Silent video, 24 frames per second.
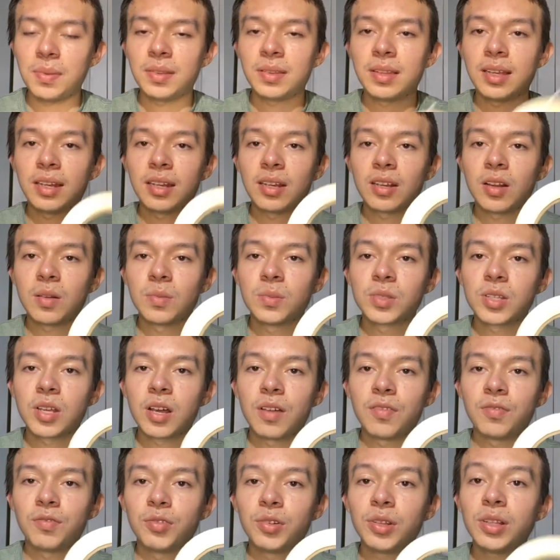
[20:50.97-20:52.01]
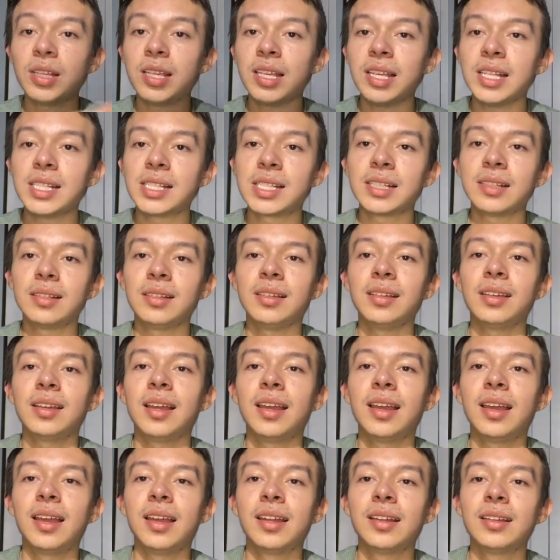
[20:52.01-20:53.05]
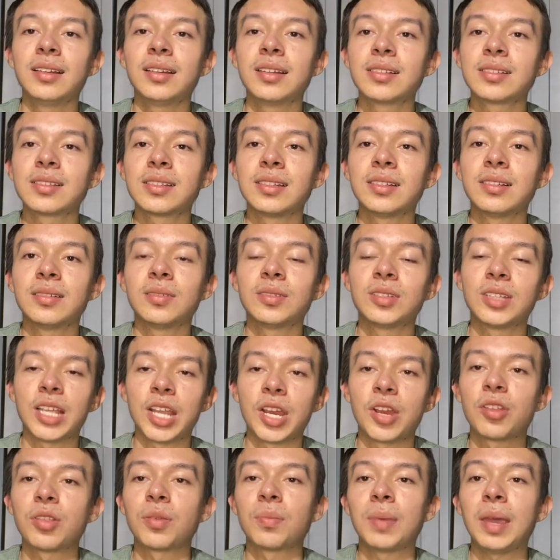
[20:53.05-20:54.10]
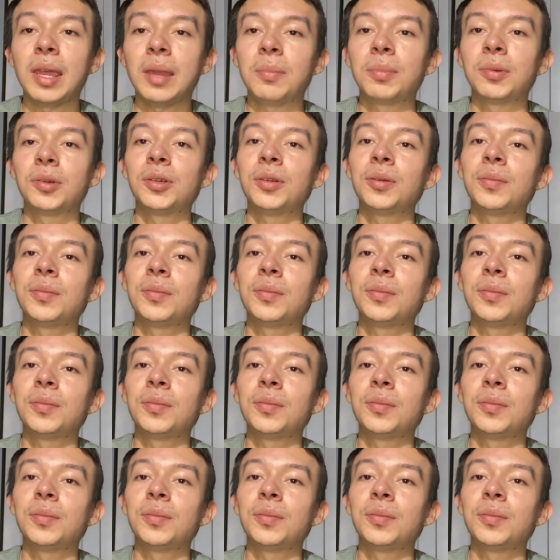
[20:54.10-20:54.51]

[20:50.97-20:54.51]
that it comes off really easily and it doesn't tear the paper.